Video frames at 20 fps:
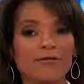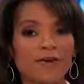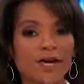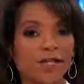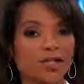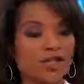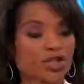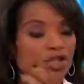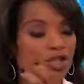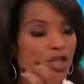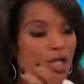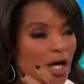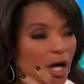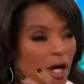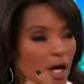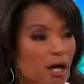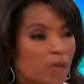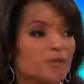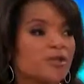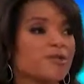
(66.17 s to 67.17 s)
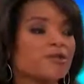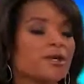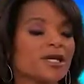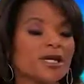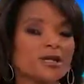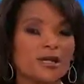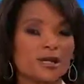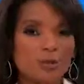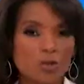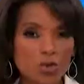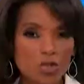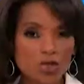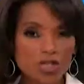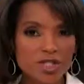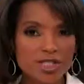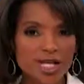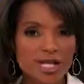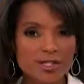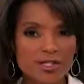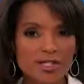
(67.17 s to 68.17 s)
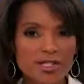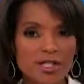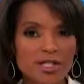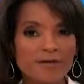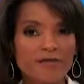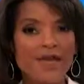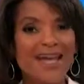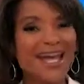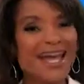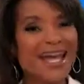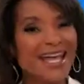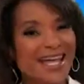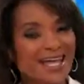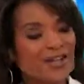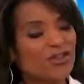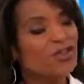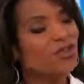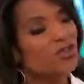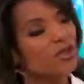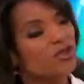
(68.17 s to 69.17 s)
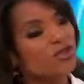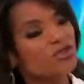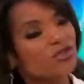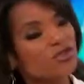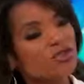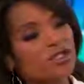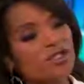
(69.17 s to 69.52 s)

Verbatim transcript: affect your gums, making them more sensitive, and you're also